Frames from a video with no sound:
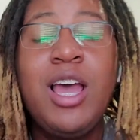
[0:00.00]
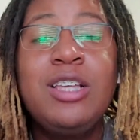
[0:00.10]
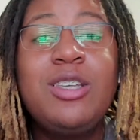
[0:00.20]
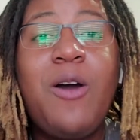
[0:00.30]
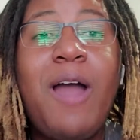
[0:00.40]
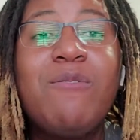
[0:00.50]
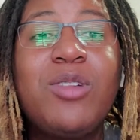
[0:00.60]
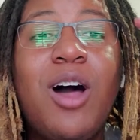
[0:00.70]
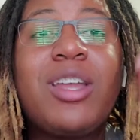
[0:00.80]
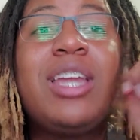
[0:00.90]
So I'm
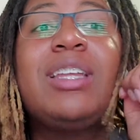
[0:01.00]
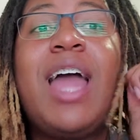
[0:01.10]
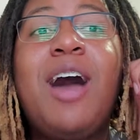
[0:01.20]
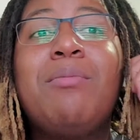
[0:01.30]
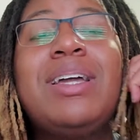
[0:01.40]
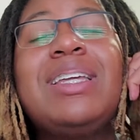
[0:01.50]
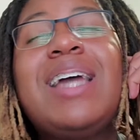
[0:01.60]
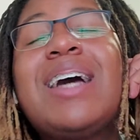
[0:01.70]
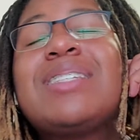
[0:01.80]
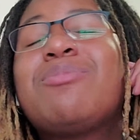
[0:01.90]
vlogging now, but
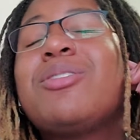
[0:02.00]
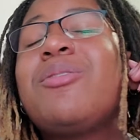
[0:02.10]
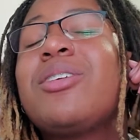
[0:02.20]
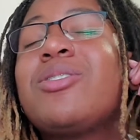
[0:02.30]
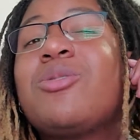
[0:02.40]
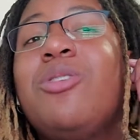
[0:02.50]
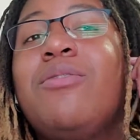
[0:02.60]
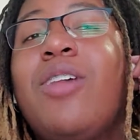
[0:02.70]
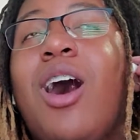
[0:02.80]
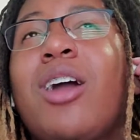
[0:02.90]
yes, we're doing a school
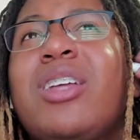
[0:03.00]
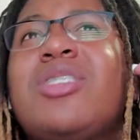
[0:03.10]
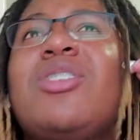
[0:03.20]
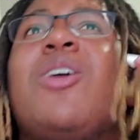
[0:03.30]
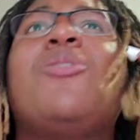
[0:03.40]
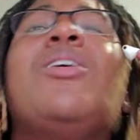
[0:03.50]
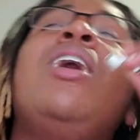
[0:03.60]
vlog. And so